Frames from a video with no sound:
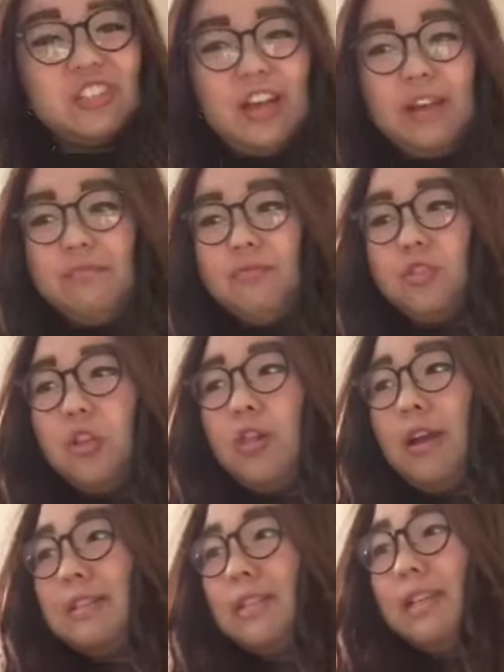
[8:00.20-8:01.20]
time. So,
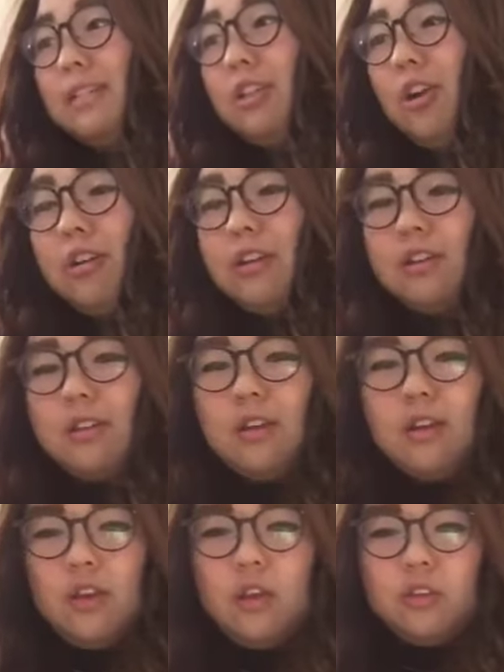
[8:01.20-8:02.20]
let's get started.
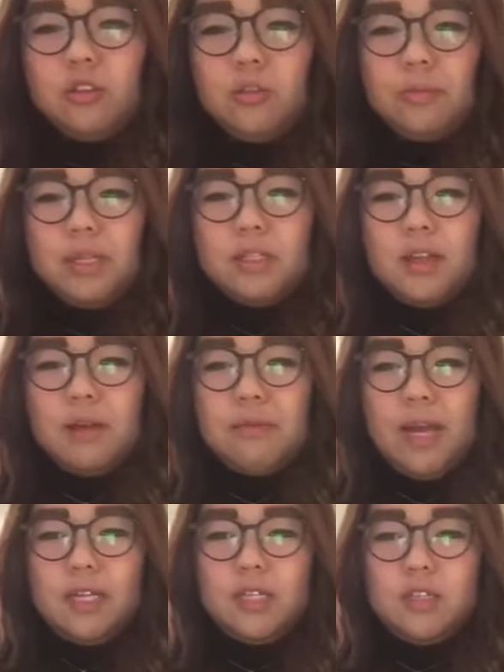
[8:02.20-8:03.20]
So, basically, I'm
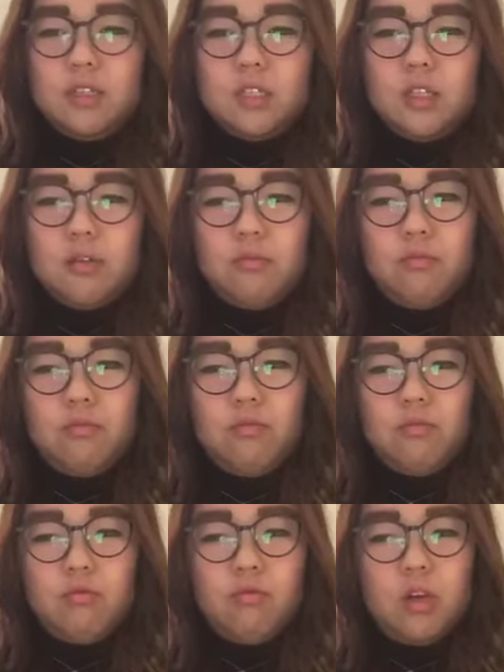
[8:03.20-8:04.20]
adding some
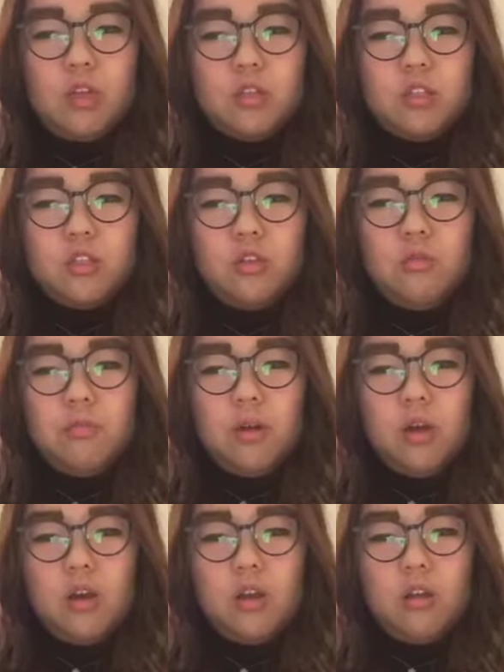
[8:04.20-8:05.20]
one scoop
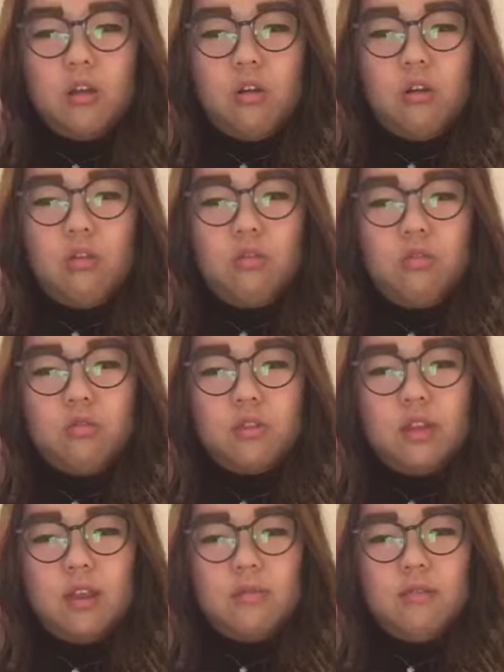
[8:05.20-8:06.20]
on all whole
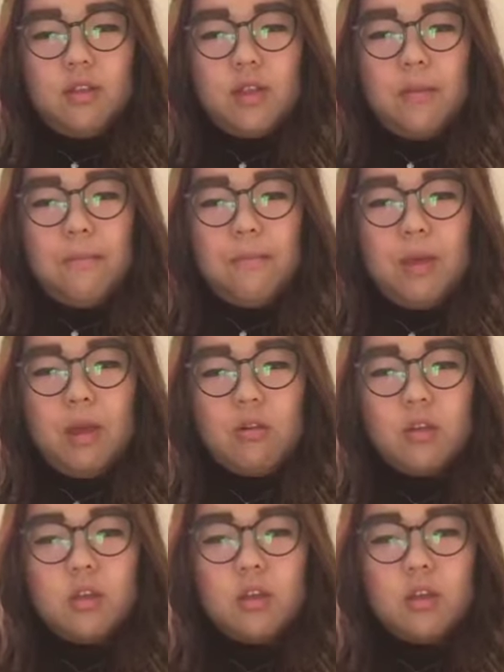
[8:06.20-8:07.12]
thing with the milk.